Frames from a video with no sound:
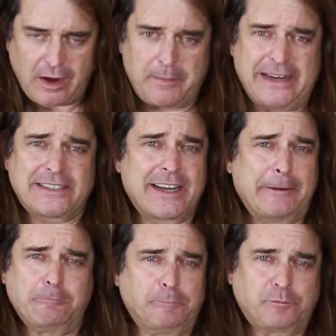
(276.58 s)
I mean, it's
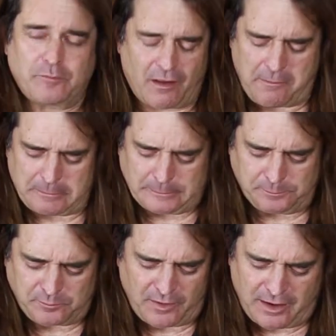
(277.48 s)
a
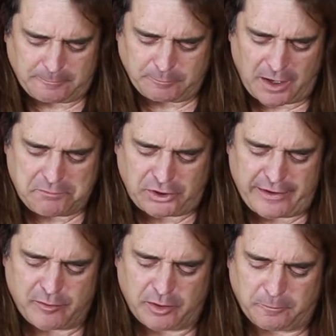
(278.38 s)

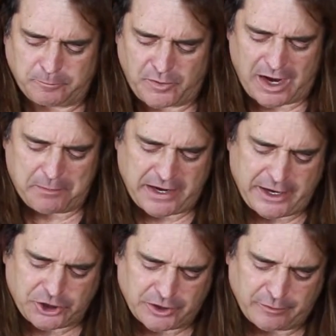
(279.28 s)
unbelievable
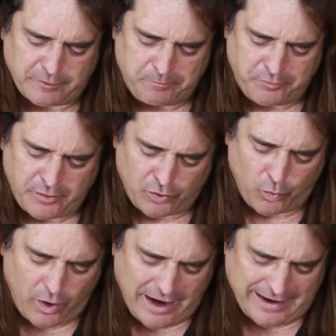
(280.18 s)
combination of
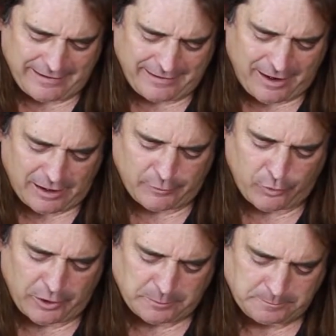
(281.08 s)
the wine and the
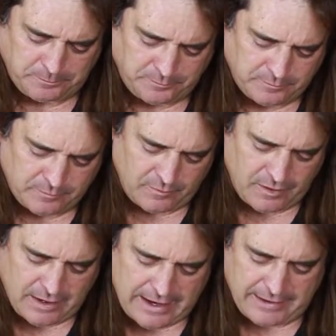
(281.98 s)
olive oil.
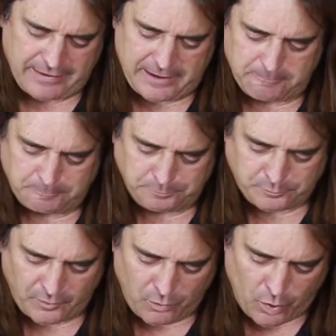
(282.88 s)
And then,
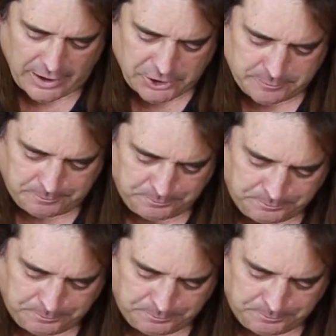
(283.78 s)
watch.